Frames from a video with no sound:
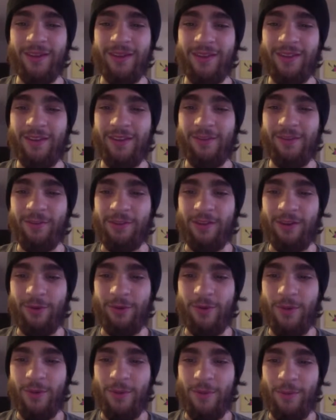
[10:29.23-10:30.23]
because obviously I
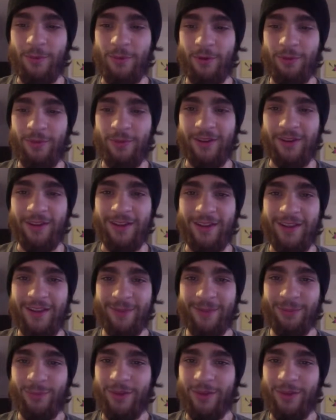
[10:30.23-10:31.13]
don't want my Pokemon to get hit,